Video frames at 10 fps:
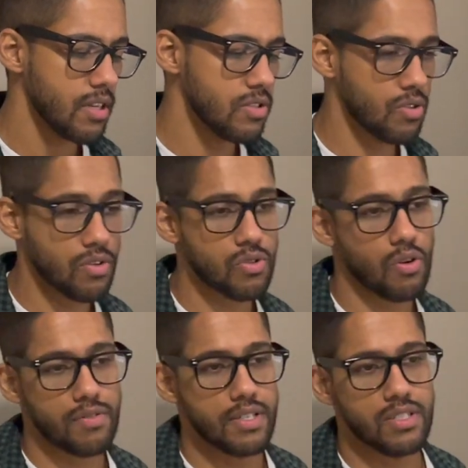So those are
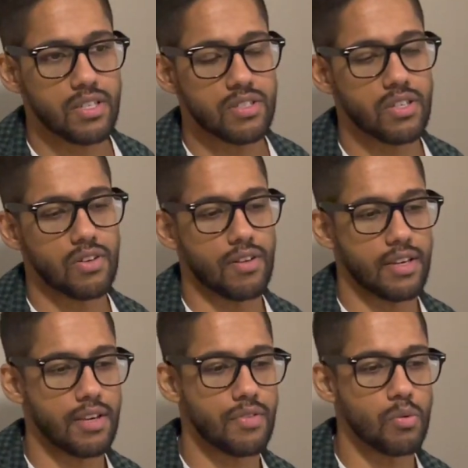all things to consider.
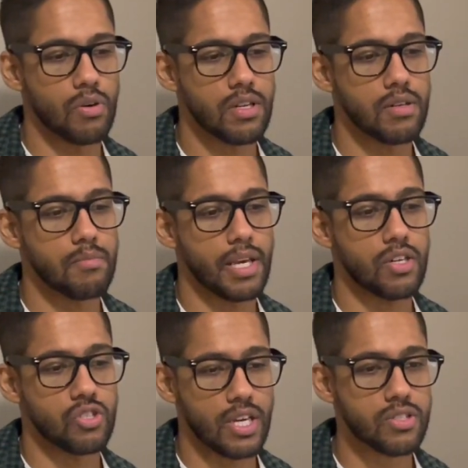Like if you want to make
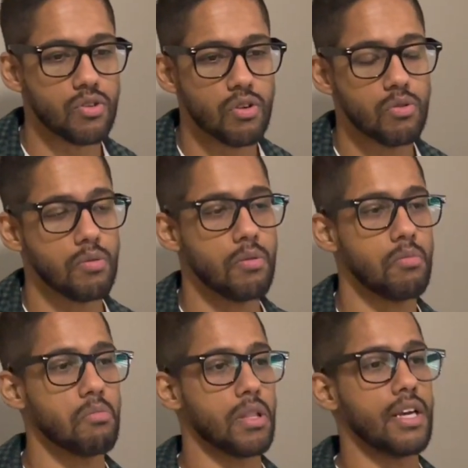your chest grow,
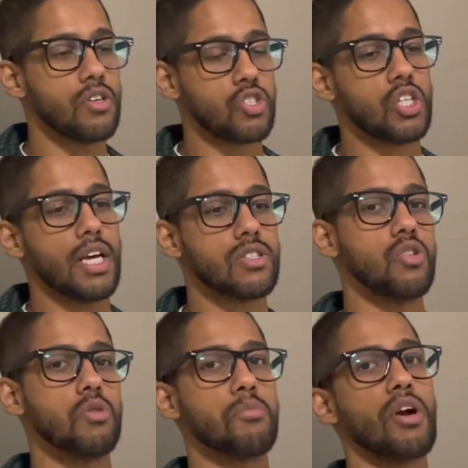let your chest
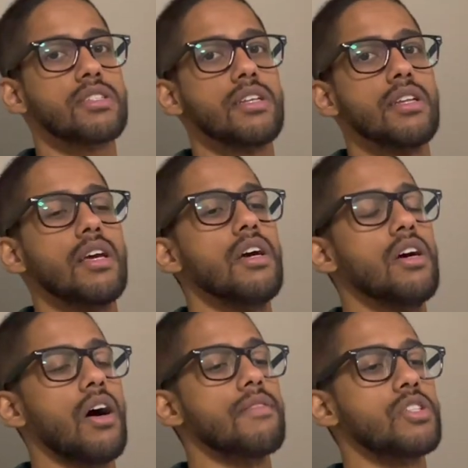do the pressing.
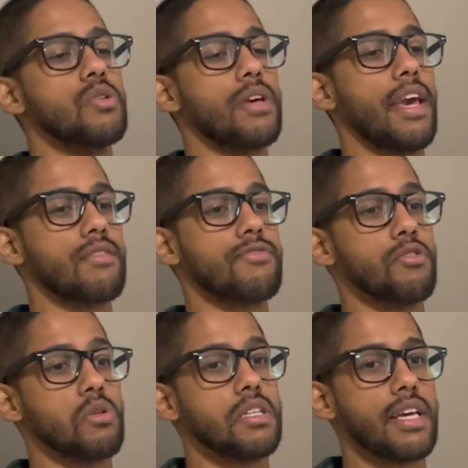Obviously you can't
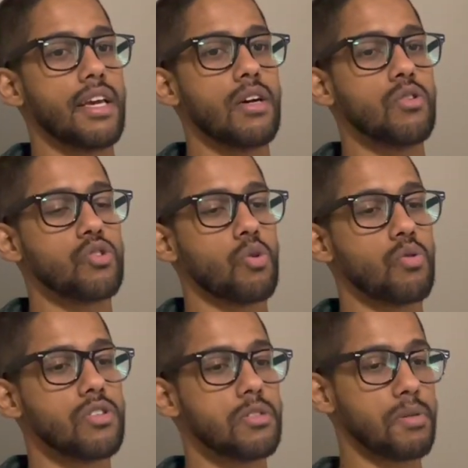fully take out your
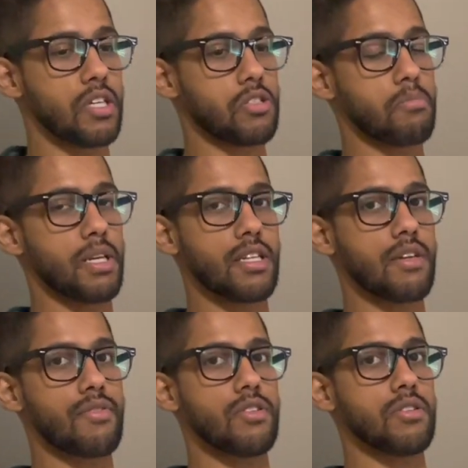shoulders, but there's a big
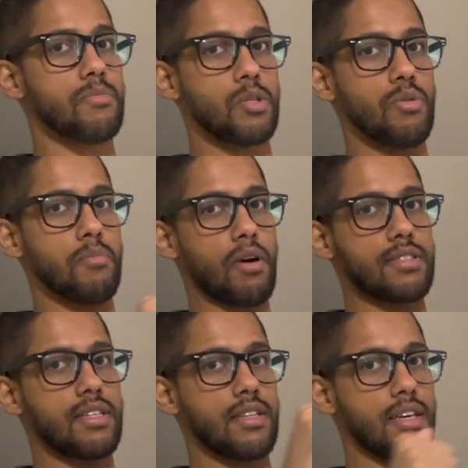difference between
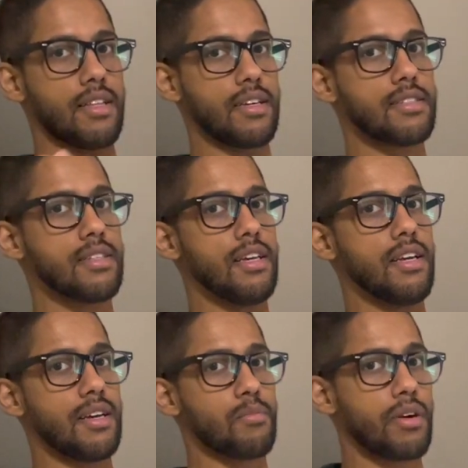pressing like this
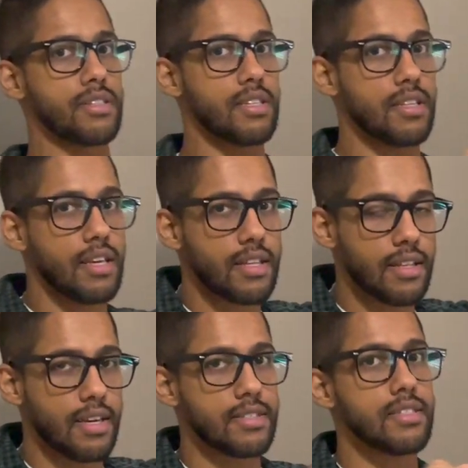and pressing like
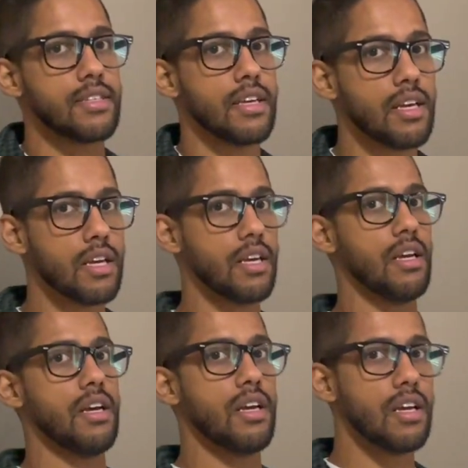this.
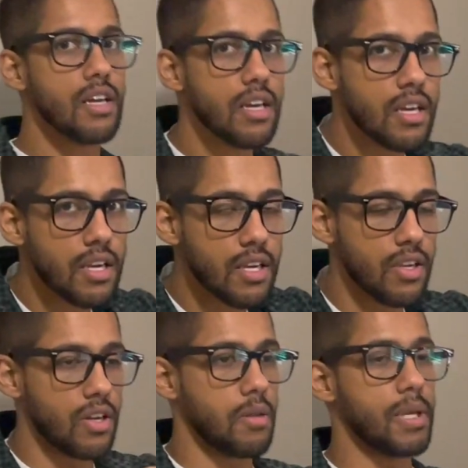You
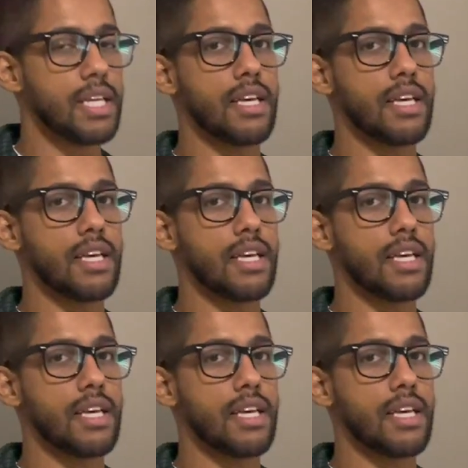know what I mean?